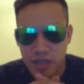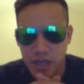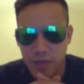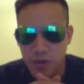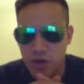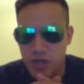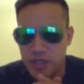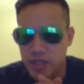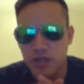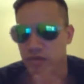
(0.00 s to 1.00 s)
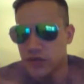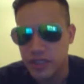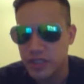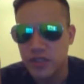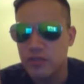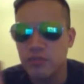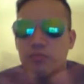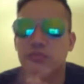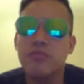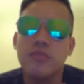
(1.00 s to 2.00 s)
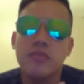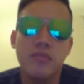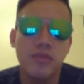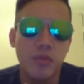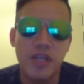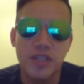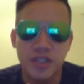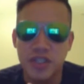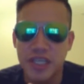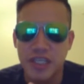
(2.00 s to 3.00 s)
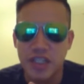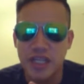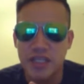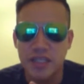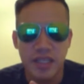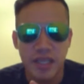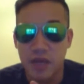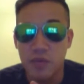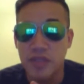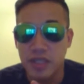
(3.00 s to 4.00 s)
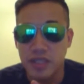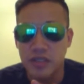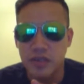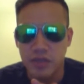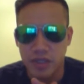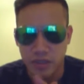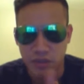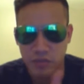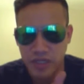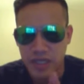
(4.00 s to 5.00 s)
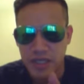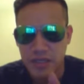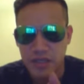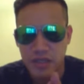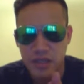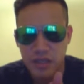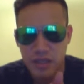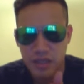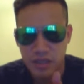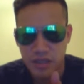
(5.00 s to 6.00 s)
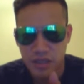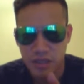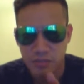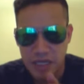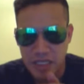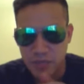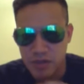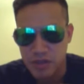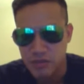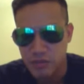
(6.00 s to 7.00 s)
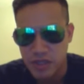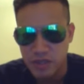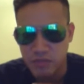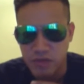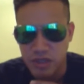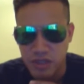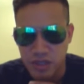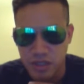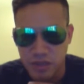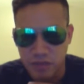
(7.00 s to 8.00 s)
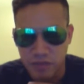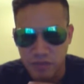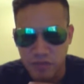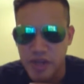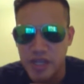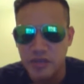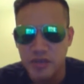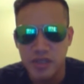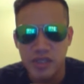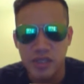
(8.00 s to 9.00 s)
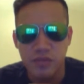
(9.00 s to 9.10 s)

And we're all like, you know, it's just, we want to just take a chance to say the hell with it, let's do it. And so we did it. And my experience with it was uh, very interesting.